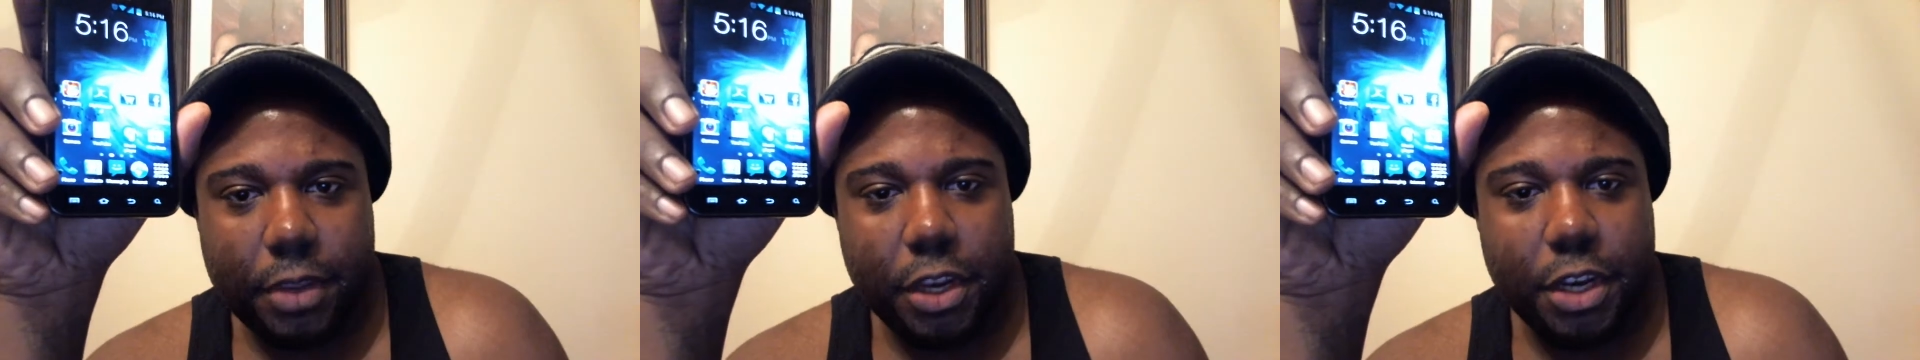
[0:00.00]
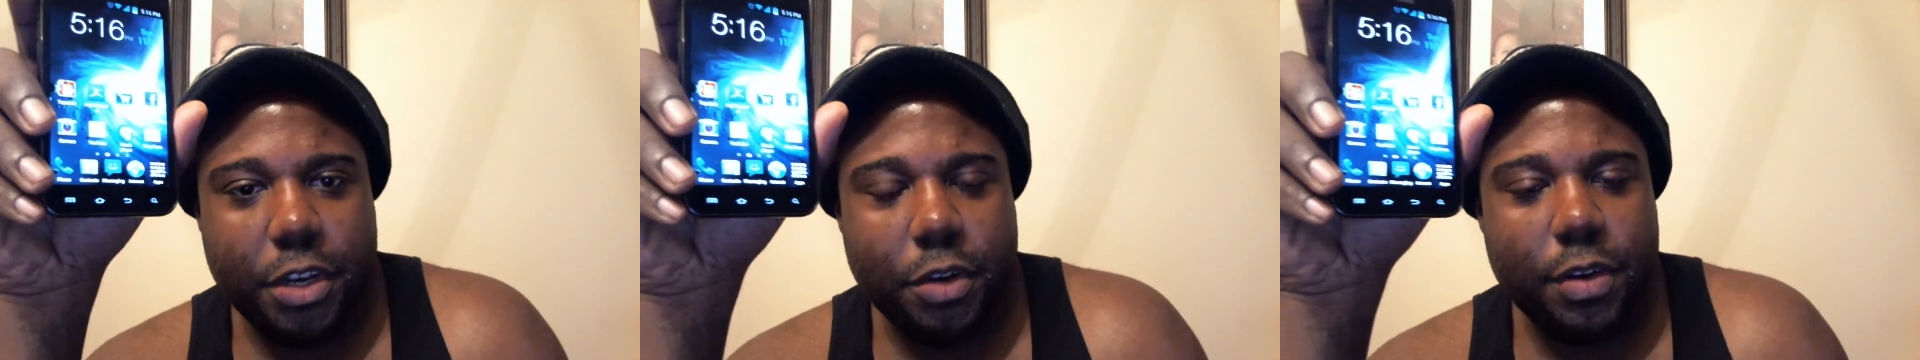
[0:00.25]

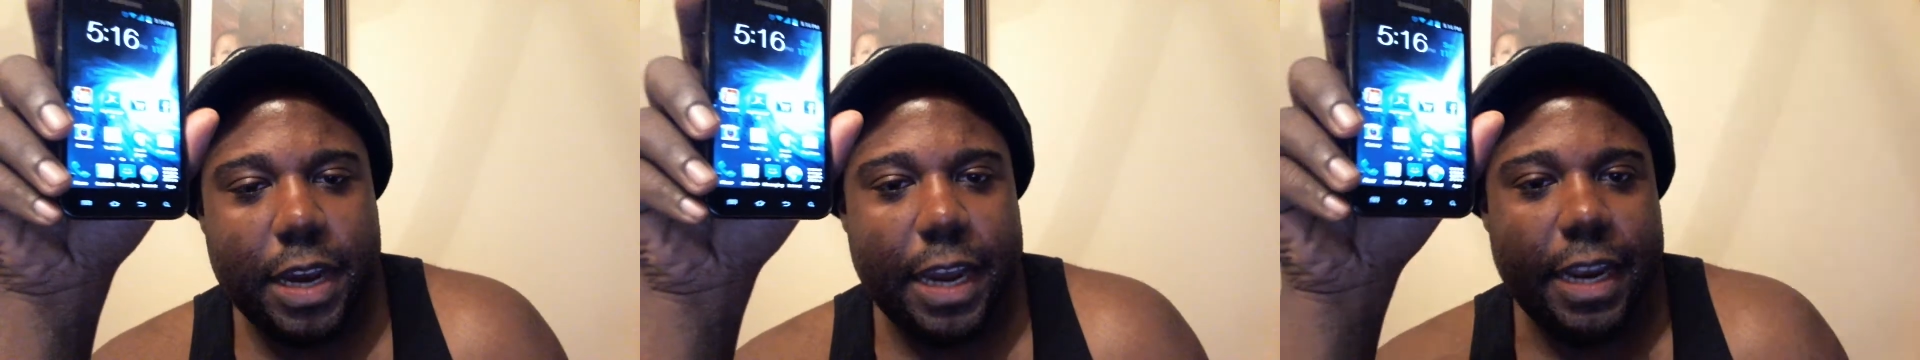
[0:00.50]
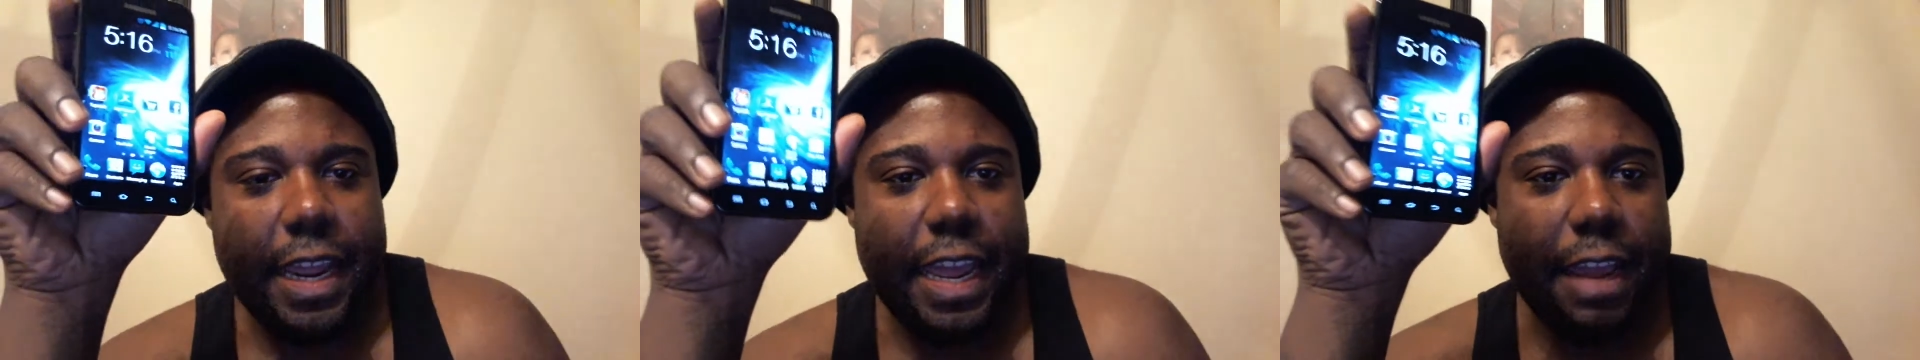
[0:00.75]
you do
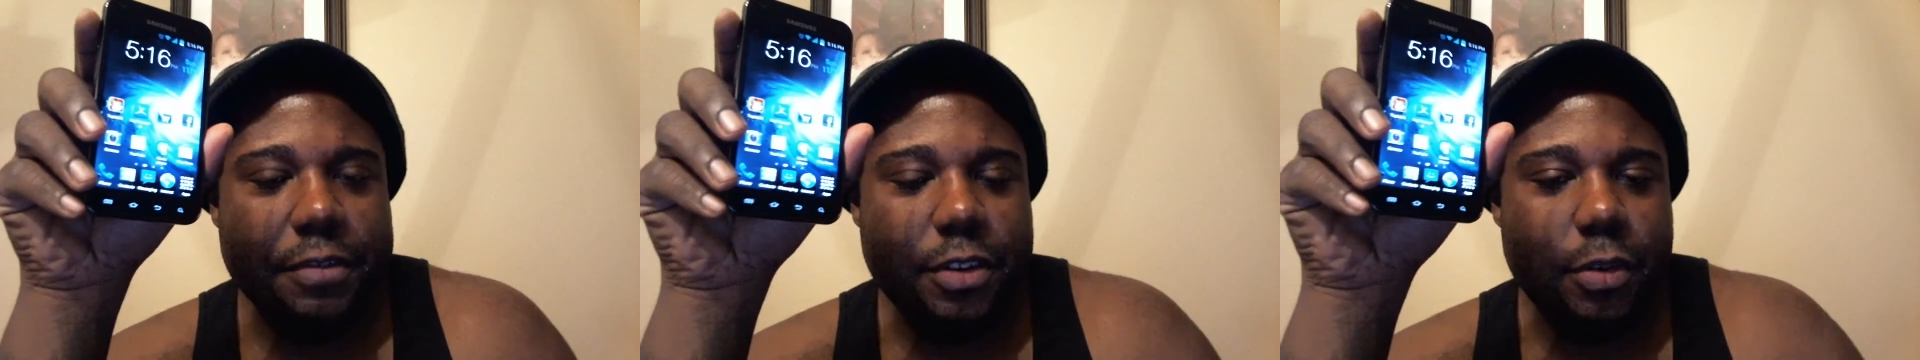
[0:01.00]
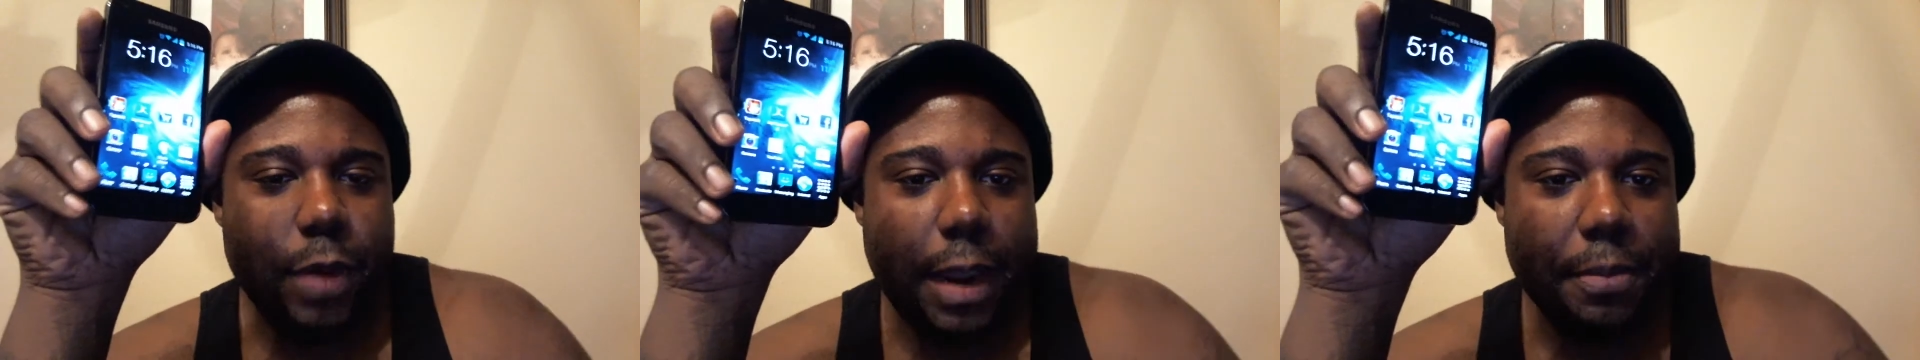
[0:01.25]
not have
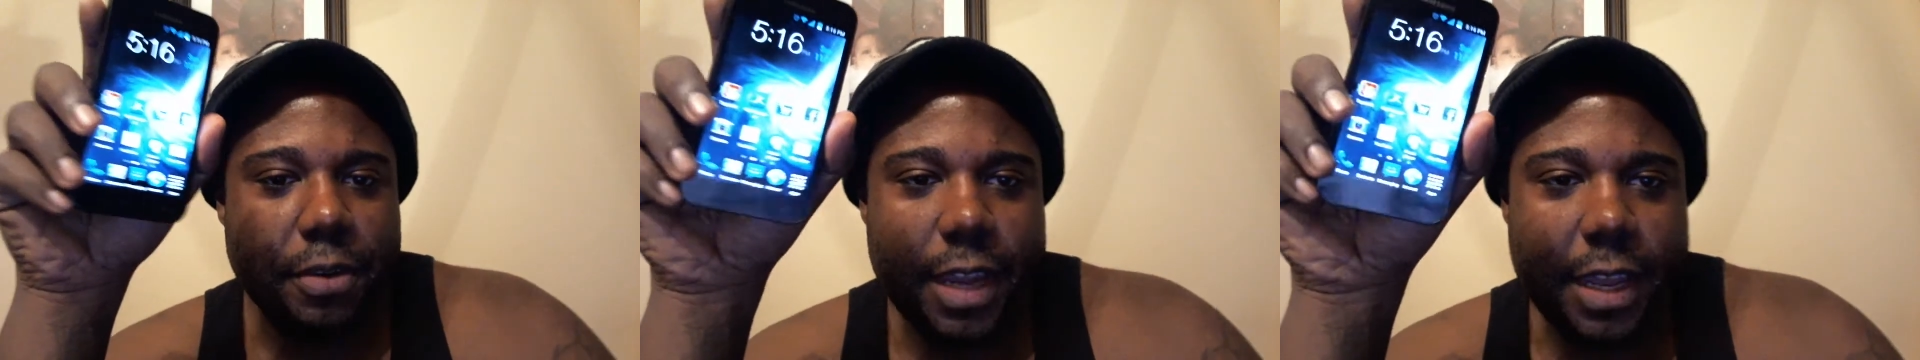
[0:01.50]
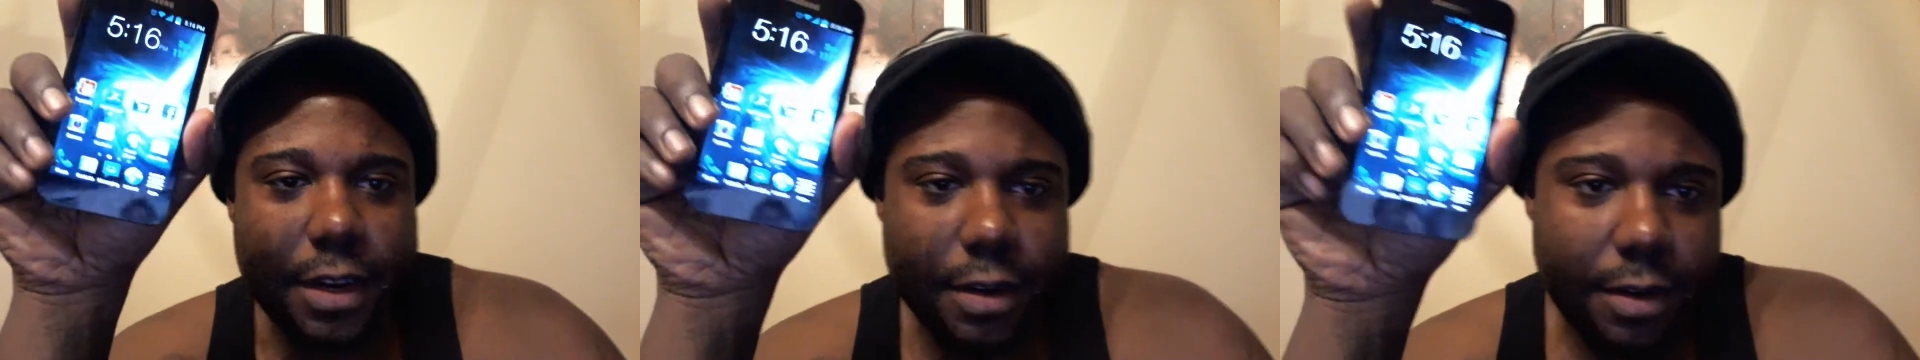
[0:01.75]
to wipe your
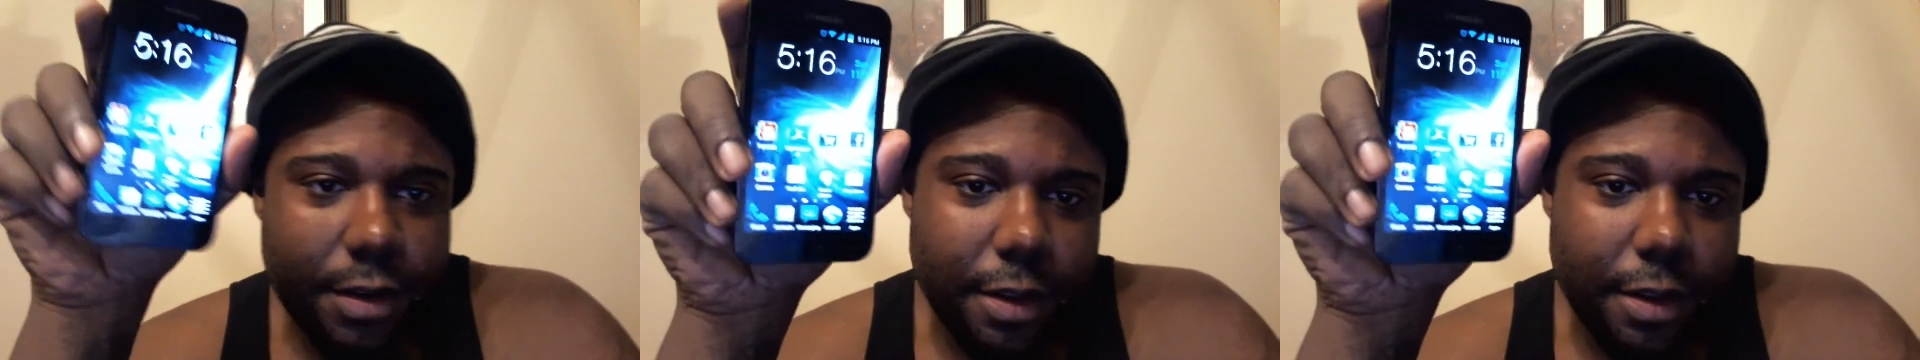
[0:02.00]
data.